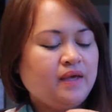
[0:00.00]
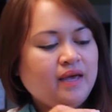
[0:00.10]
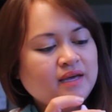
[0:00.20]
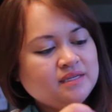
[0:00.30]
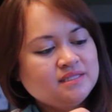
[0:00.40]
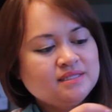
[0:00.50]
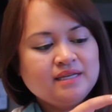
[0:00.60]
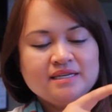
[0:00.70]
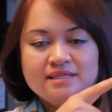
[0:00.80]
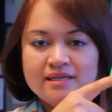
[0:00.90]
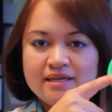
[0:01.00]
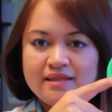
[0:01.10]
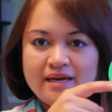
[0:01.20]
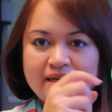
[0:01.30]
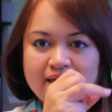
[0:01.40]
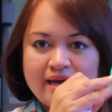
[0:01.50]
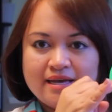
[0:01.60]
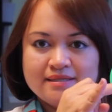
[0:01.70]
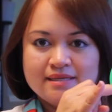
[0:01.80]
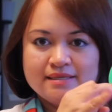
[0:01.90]
And it's nice it, that it
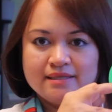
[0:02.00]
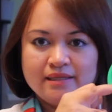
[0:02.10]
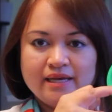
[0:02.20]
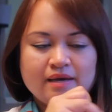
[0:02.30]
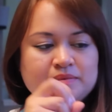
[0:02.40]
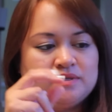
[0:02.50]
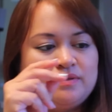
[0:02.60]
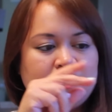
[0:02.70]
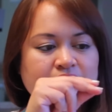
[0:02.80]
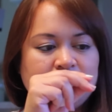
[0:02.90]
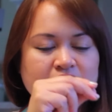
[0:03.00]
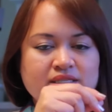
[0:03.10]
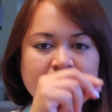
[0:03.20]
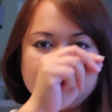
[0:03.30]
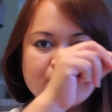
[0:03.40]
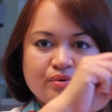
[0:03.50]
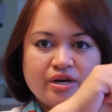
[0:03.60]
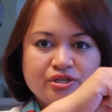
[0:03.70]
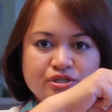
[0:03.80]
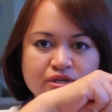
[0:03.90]
has this lip so that they could take the
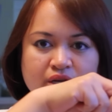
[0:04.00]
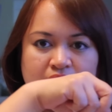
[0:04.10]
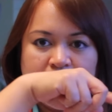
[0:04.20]
brush